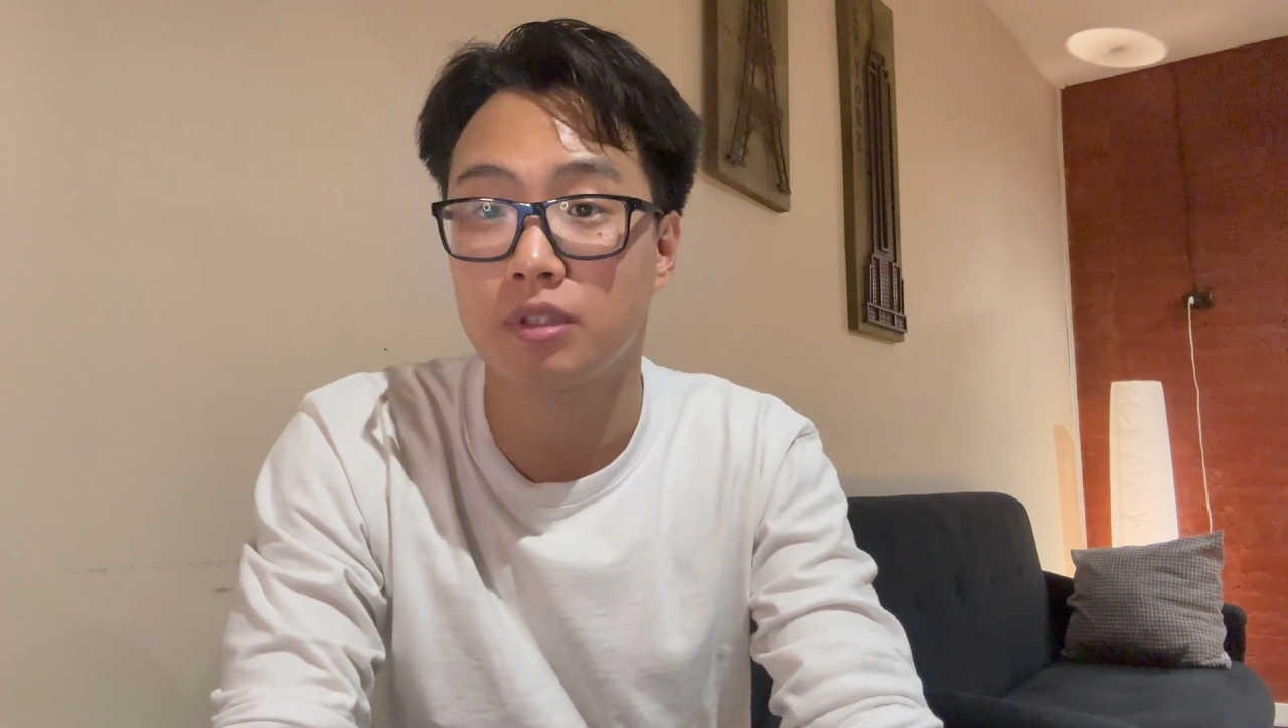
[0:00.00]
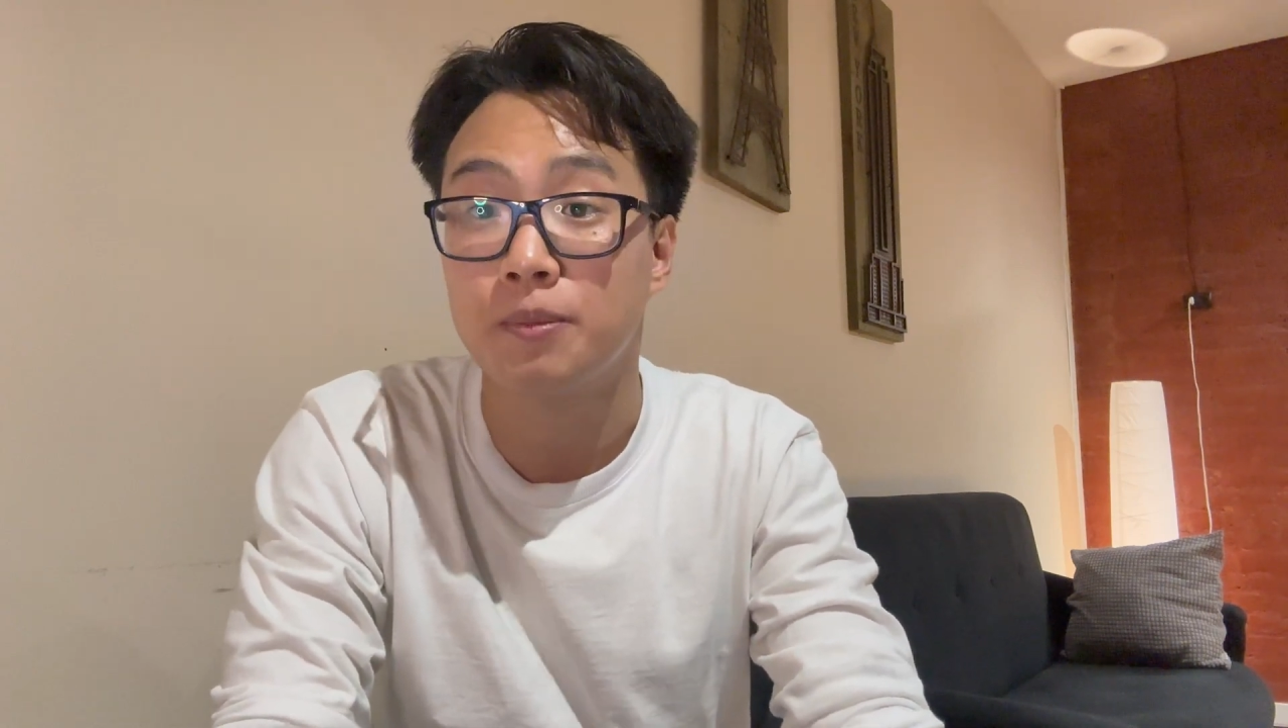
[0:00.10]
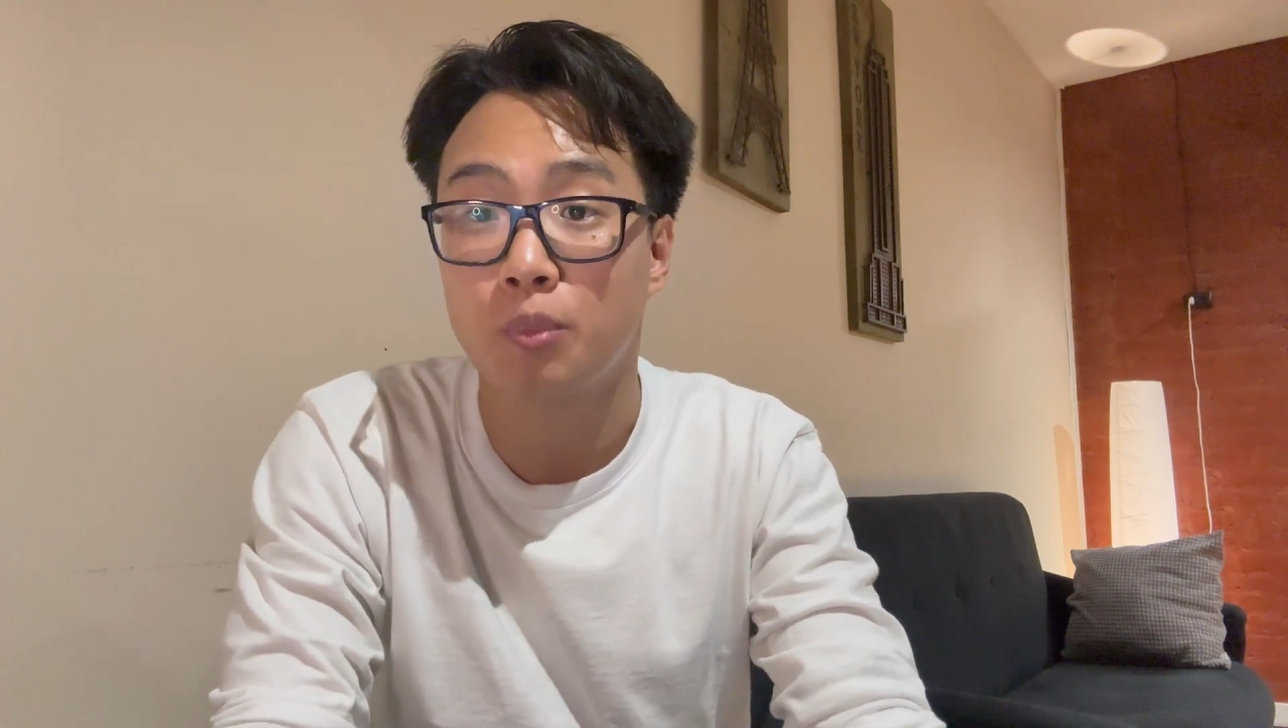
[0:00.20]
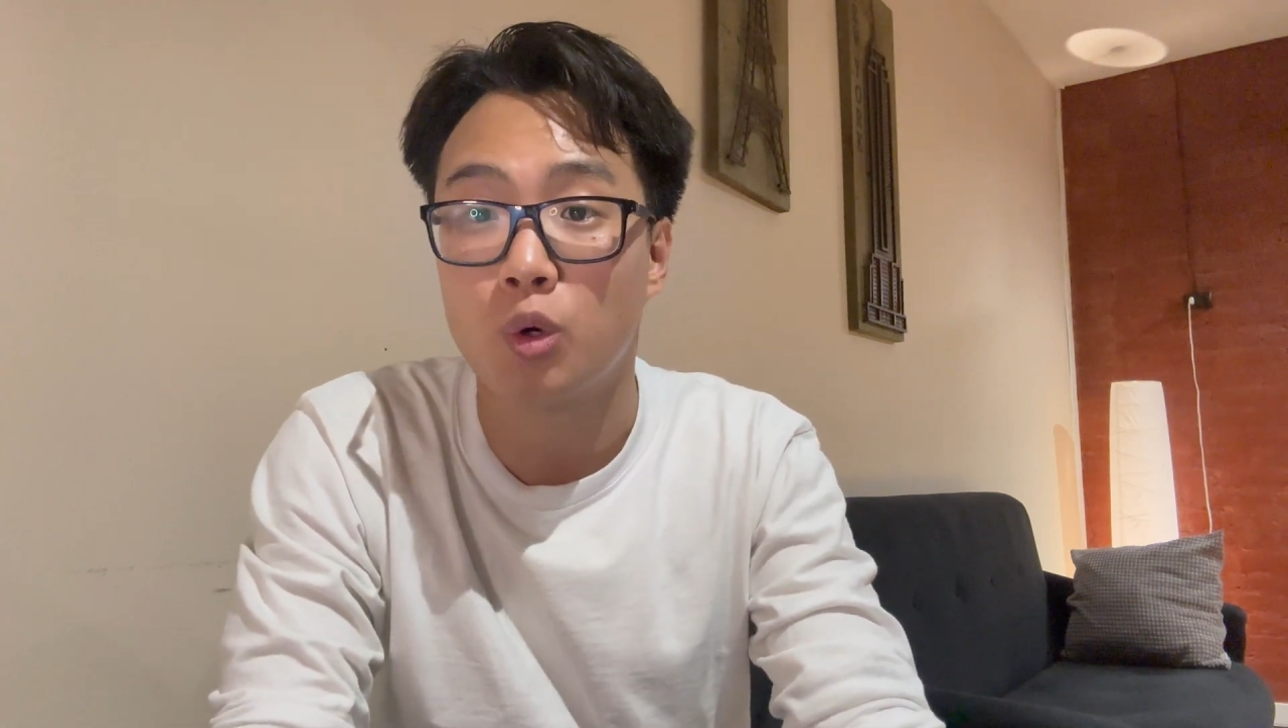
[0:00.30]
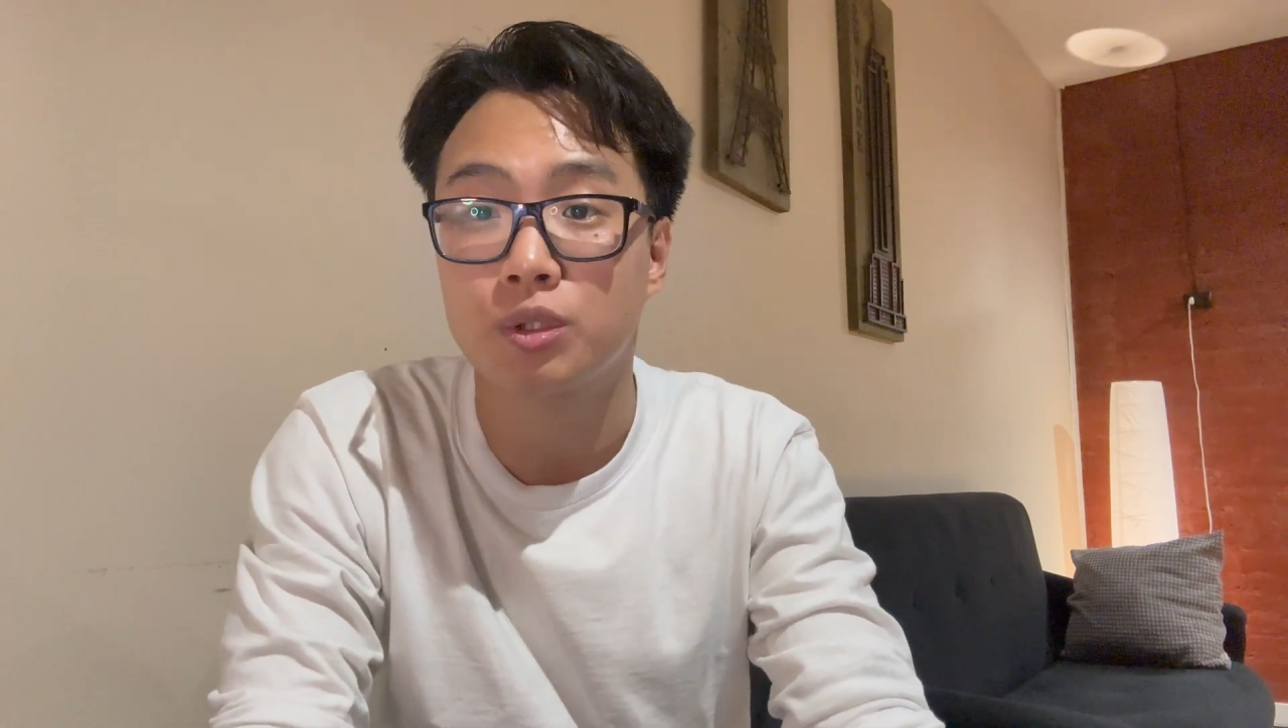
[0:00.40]

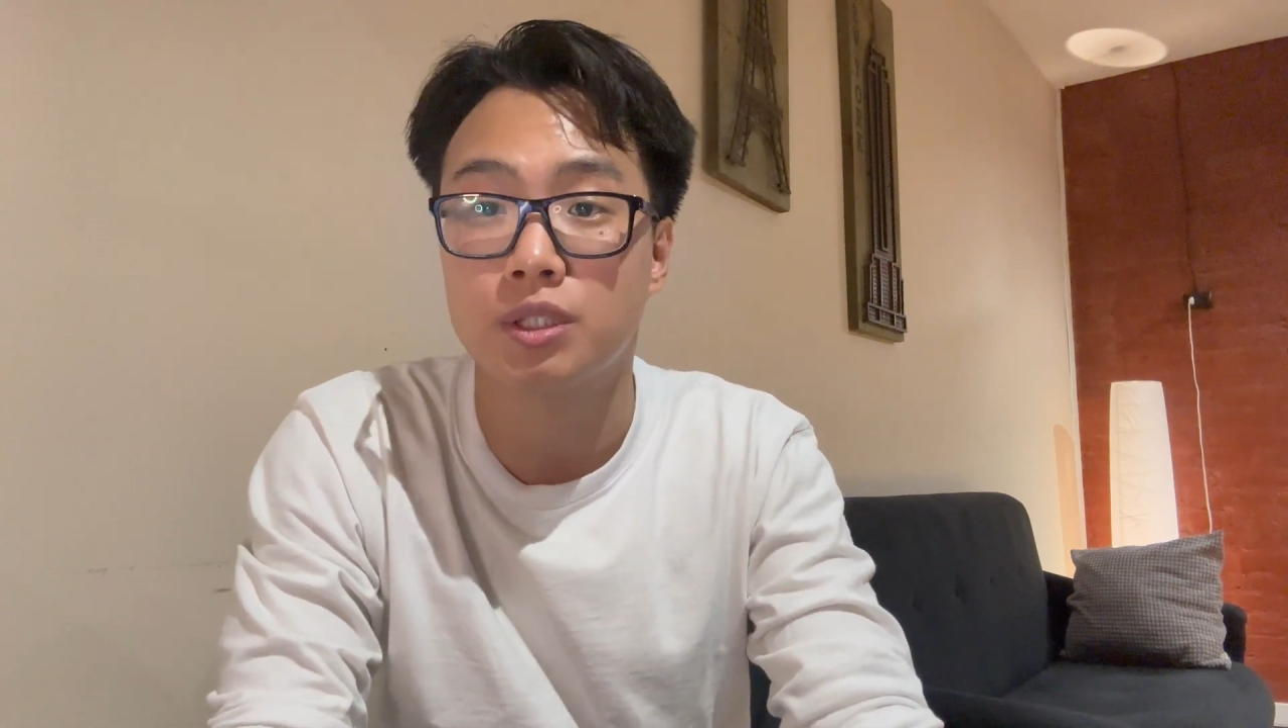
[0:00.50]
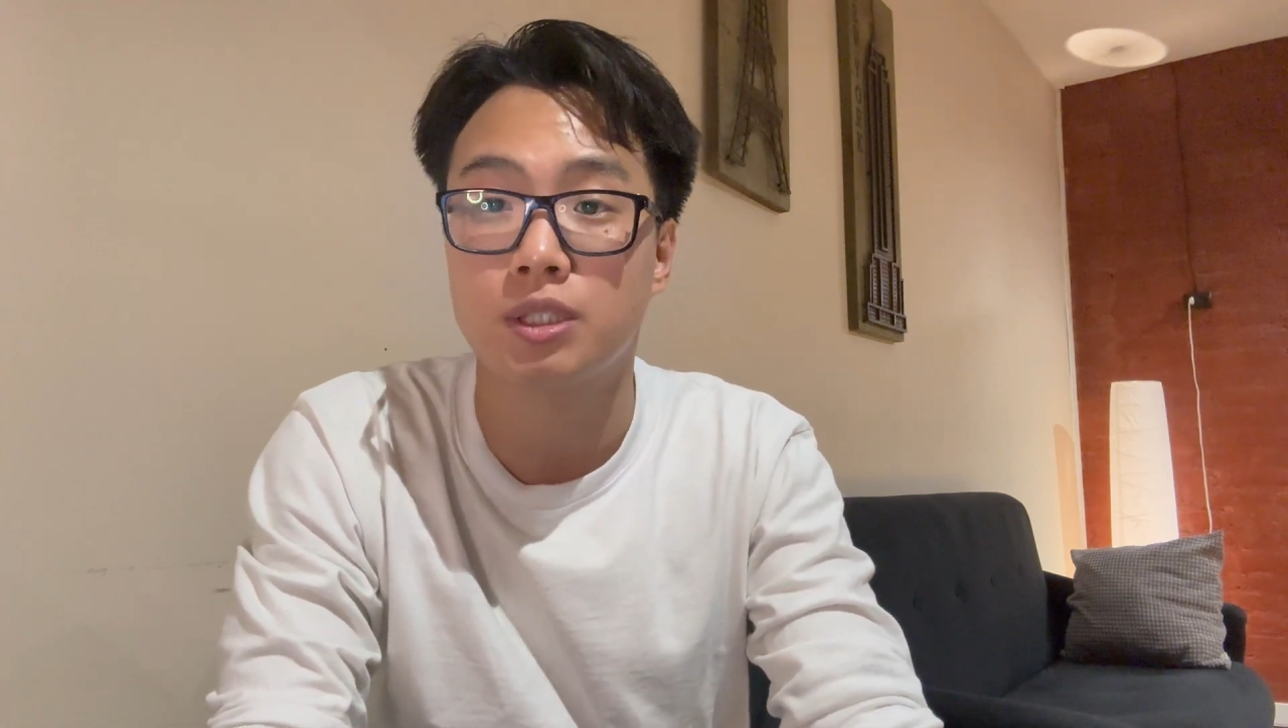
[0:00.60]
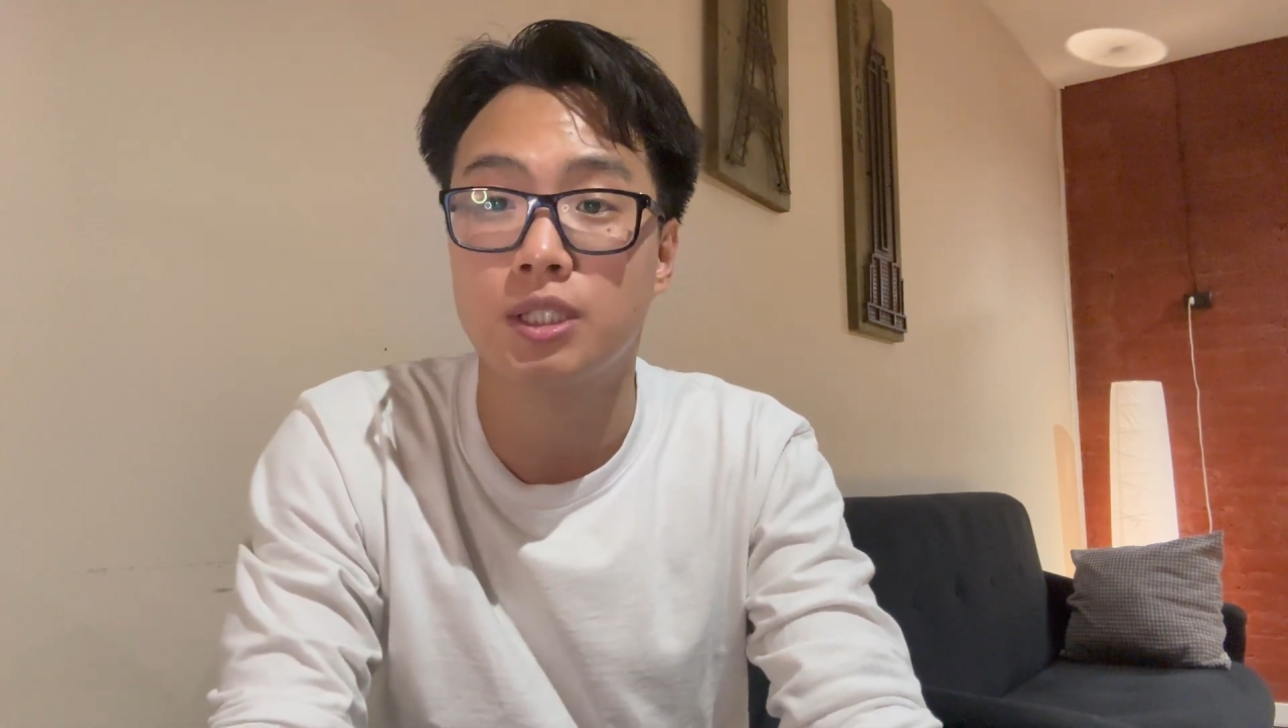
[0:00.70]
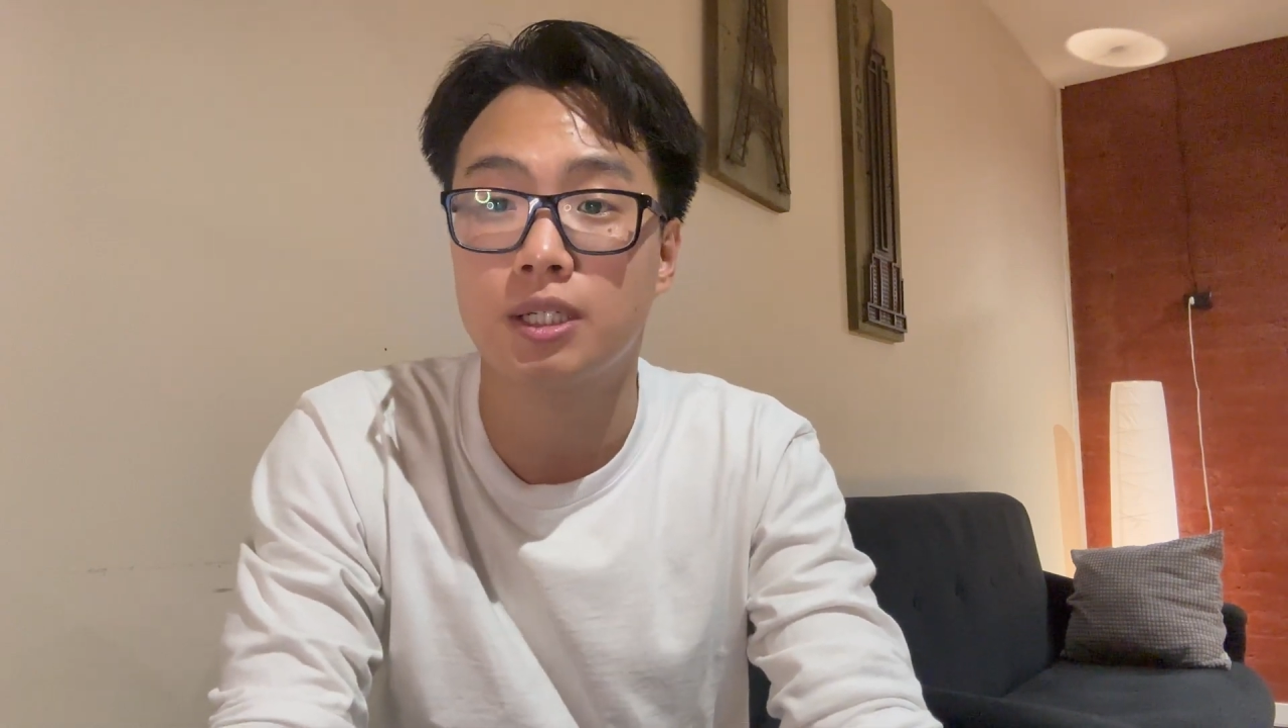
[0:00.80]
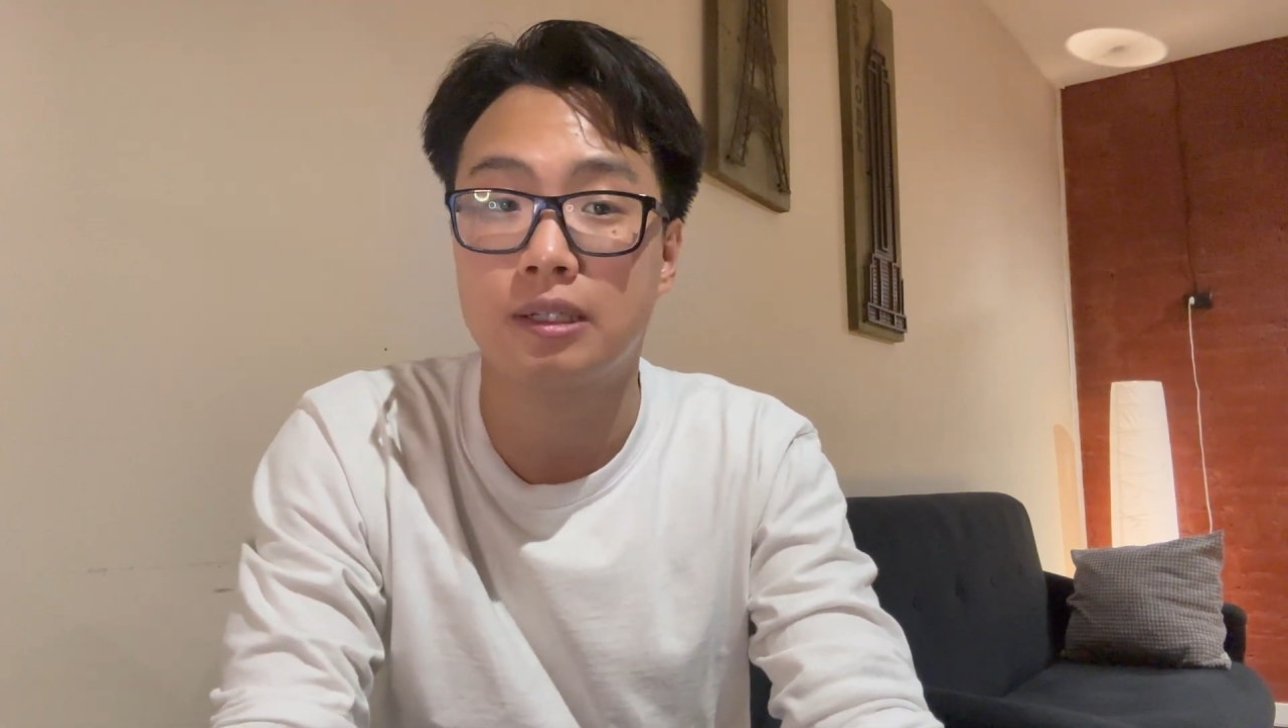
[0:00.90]
important